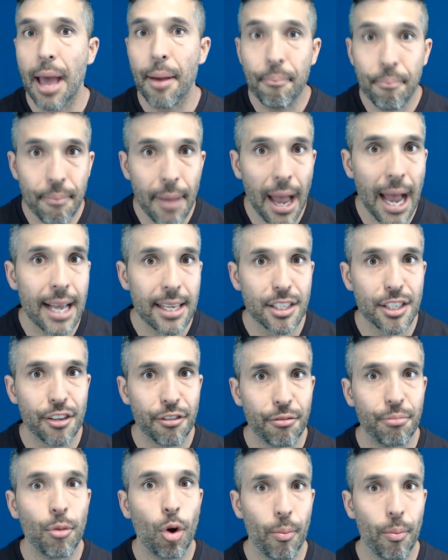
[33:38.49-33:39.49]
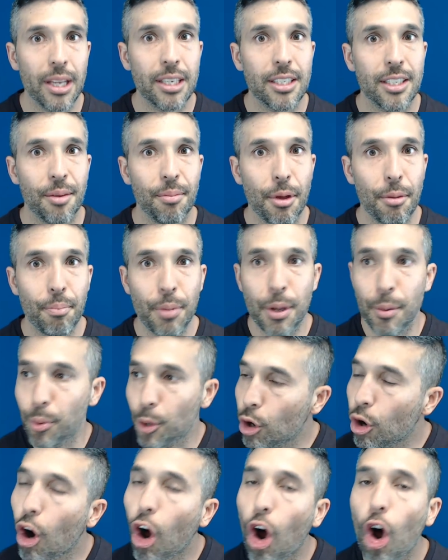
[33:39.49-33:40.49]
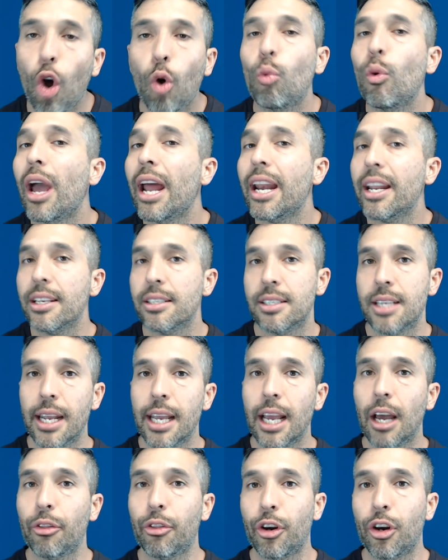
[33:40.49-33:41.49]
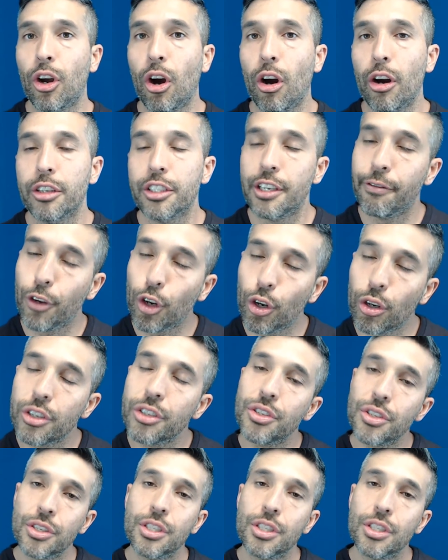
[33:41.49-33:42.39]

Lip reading: Massive momentum. People are already sending out their cards. If you're